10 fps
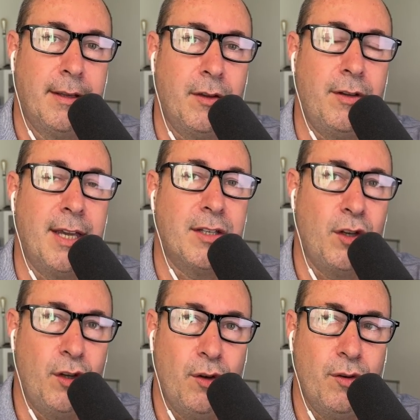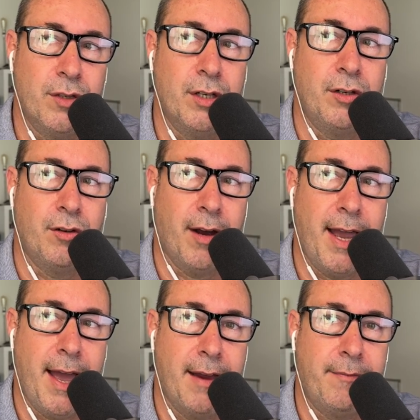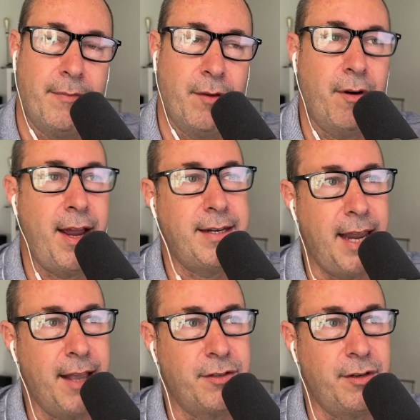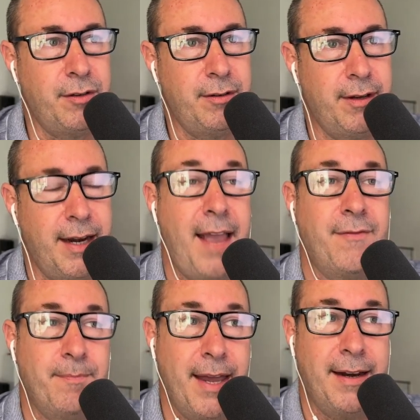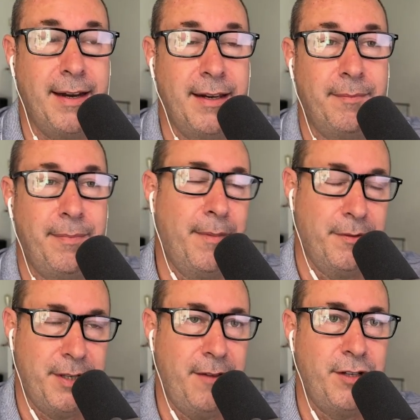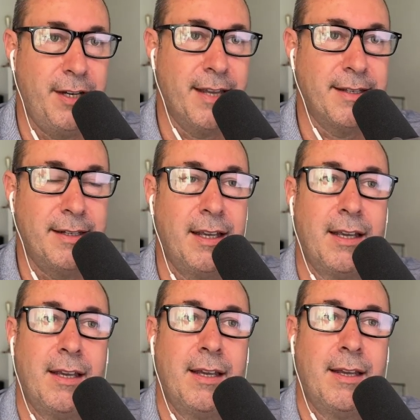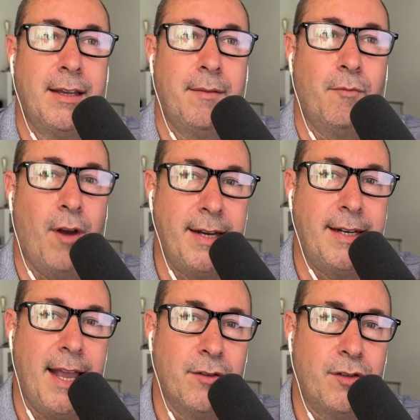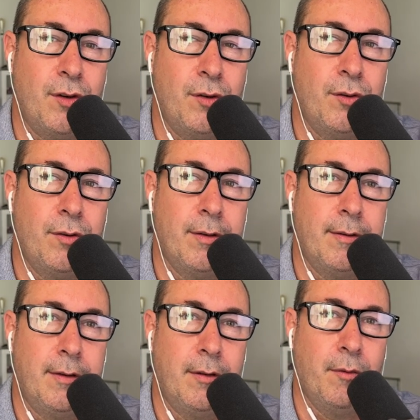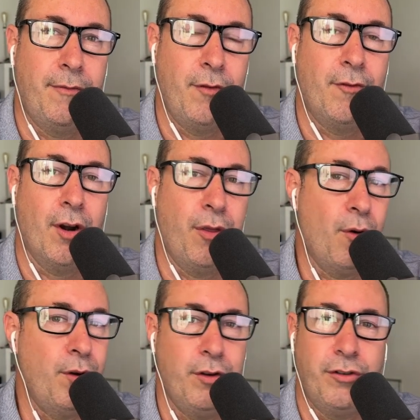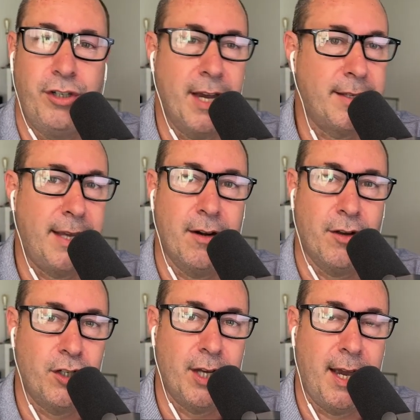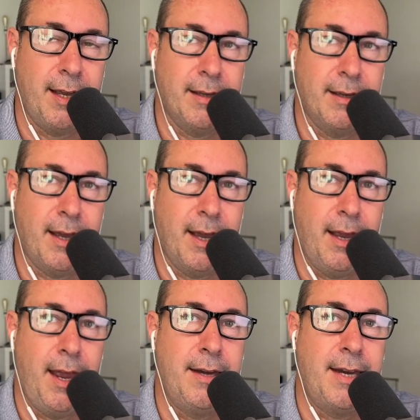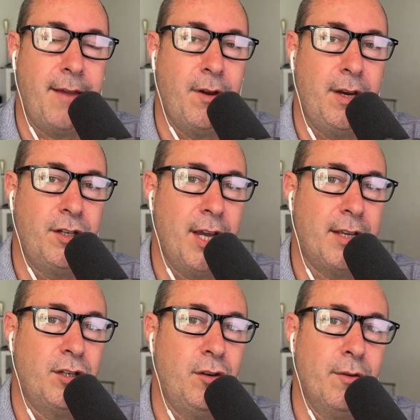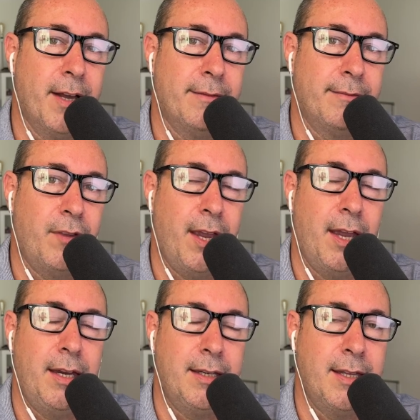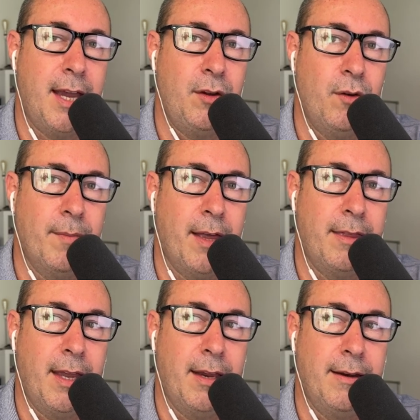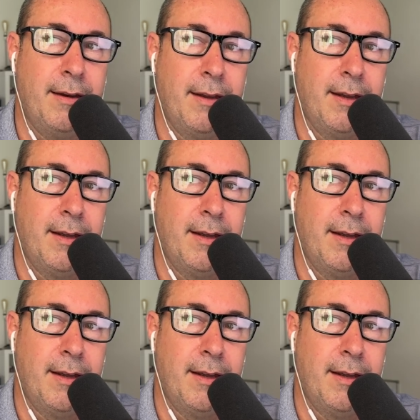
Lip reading: that you get to use and you try out, right down to, and I have embedded it, I'll see if she does it, right down to if you've got a thought you just cannot shake. And David injects humor, and into that humor, then